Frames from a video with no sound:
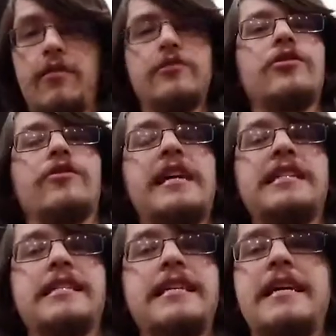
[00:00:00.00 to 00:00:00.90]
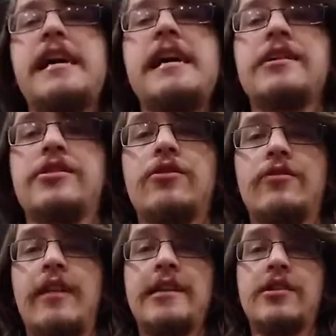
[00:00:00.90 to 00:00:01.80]
So that's C. So
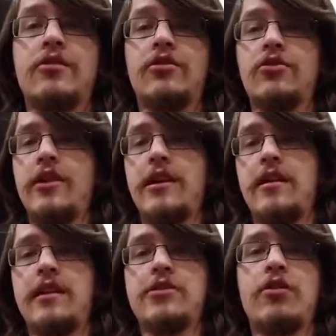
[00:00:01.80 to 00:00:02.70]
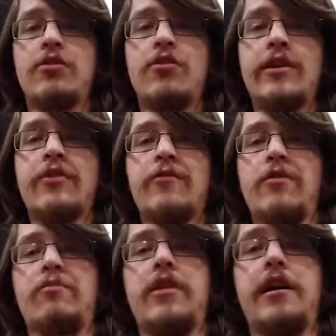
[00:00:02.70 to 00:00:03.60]
that's tricky. That's called going over
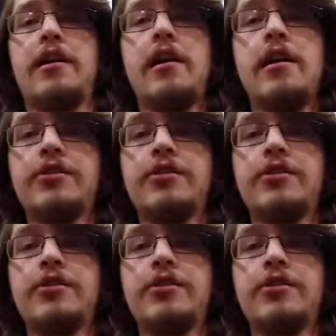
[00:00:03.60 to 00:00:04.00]
the break.